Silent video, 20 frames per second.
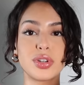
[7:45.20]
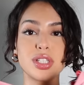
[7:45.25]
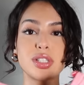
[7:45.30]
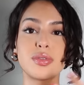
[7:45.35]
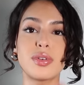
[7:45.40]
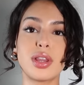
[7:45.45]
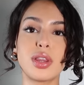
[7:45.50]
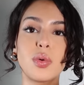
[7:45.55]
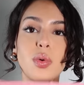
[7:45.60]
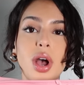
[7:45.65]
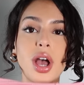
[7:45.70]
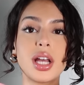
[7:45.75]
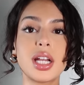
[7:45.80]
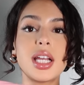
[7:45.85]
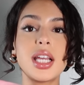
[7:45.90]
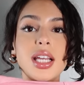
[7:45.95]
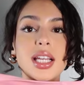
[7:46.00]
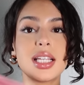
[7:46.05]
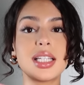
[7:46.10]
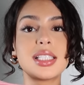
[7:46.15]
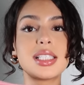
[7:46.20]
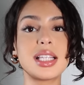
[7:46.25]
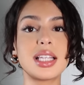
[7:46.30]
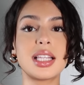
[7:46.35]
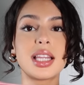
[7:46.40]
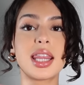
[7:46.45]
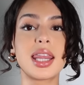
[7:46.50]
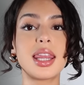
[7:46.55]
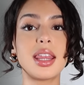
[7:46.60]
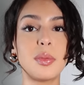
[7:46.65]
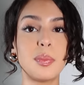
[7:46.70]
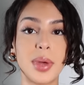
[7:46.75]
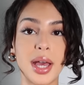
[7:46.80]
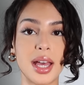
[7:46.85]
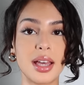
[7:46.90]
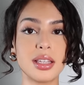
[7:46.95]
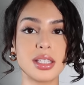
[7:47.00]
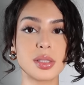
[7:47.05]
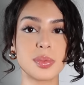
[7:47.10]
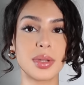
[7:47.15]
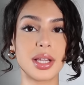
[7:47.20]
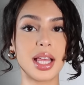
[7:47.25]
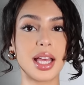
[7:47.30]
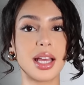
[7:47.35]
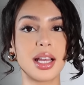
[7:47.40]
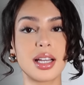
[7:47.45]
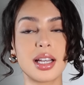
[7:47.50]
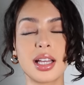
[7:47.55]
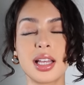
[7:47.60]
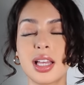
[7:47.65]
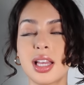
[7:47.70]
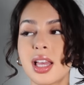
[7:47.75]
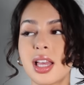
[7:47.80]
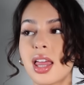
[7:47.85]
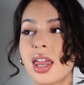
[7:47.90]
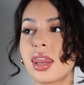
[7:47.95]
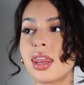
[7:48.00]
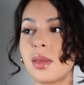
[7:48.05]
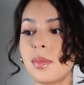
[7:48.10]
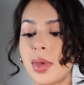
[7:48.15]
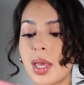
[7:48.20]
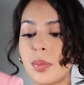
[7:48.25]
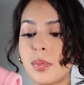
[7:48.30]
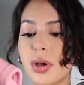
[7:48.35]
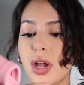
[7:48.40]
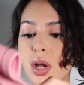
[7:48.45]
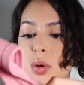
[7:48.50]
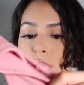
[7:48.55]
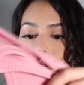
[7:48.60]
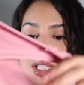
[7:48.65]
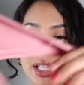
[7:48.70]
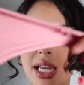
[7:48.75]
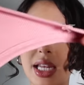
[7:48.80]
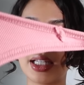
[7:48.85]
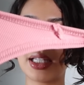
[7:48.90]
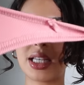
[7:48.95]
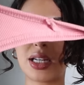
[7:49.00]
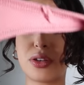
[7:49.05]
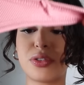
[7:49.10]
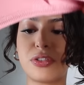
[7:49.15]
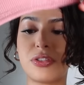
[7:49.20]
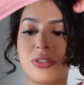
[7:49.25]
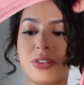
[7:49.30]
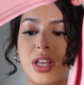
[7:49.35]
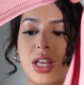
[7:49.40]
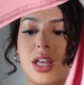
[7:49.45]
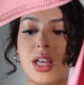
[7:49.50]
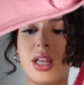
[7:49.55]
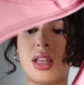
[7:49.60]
First of all, the quality isn't the best, but like the main part was that it didn't fit,